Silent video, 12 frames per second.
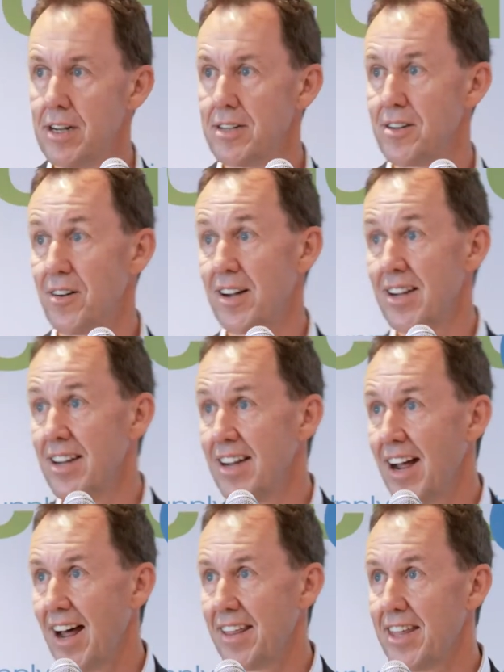So
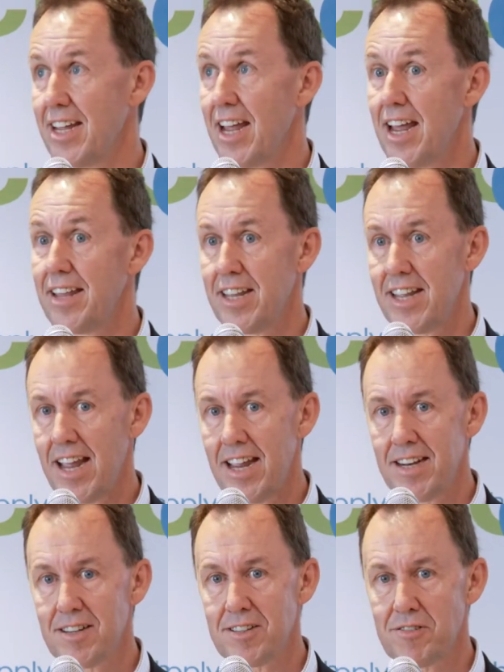I think in the
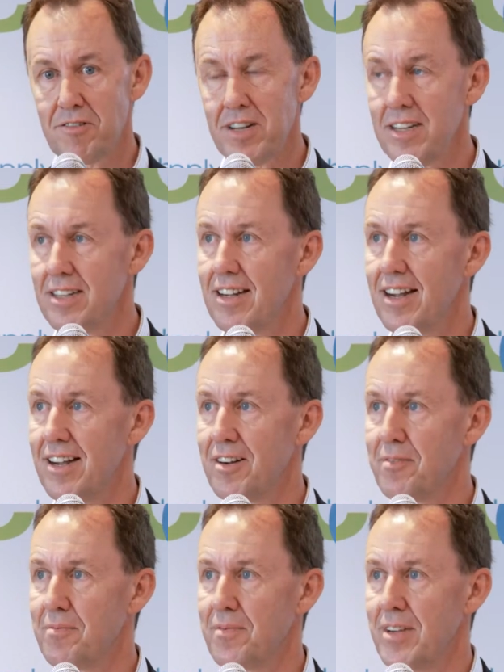industry,
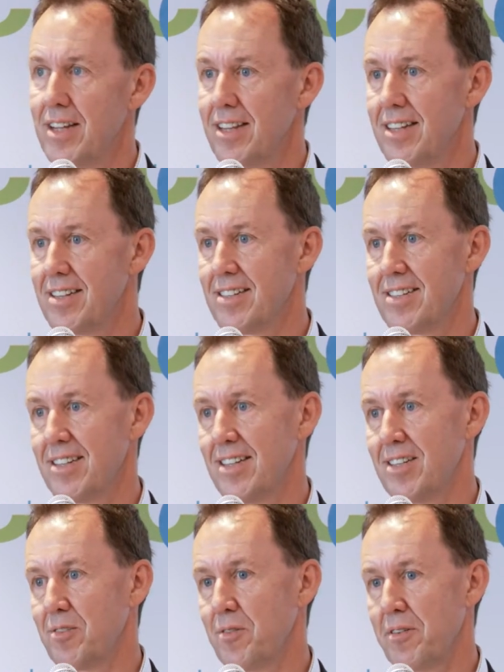this
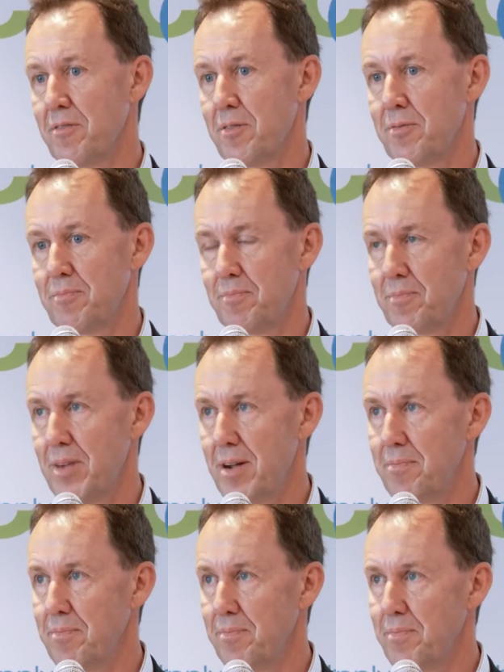is one of the
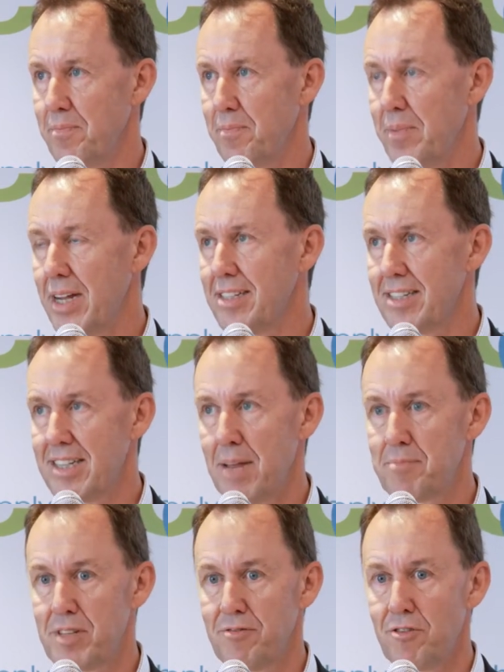biggest
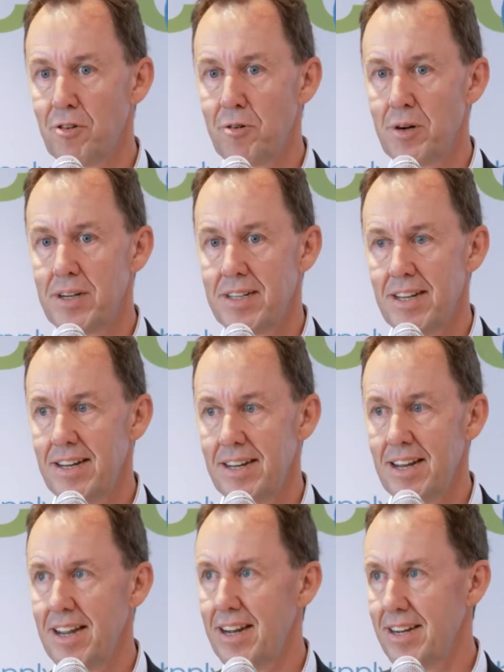steps forward
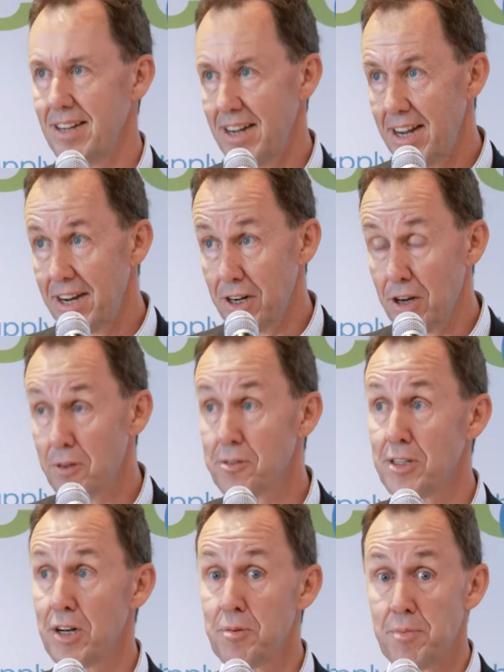in a
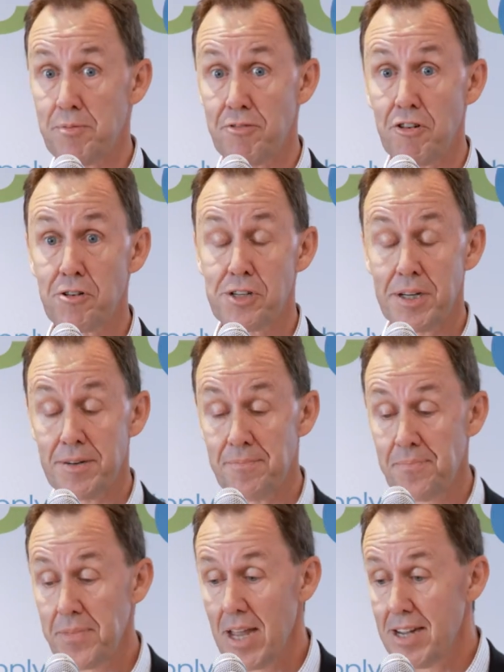closed loop approach.
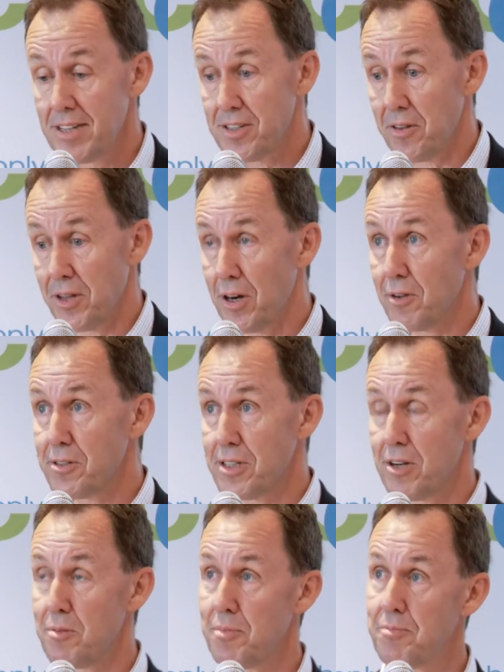And so the
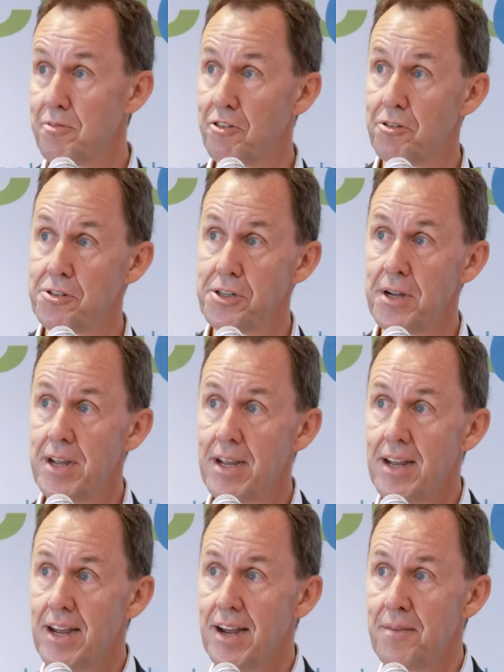closed loop approach,
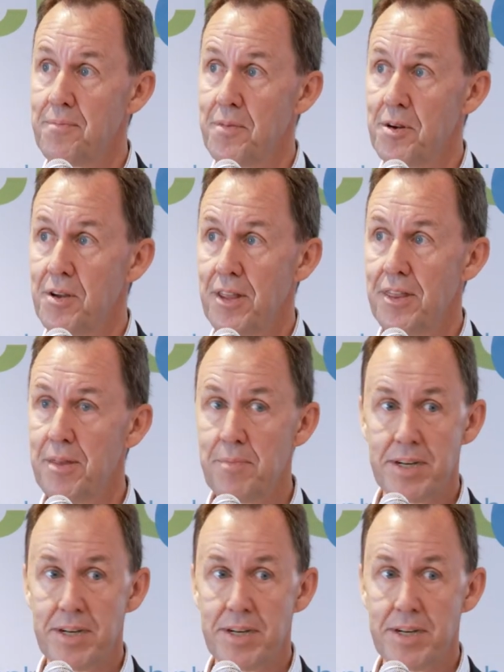the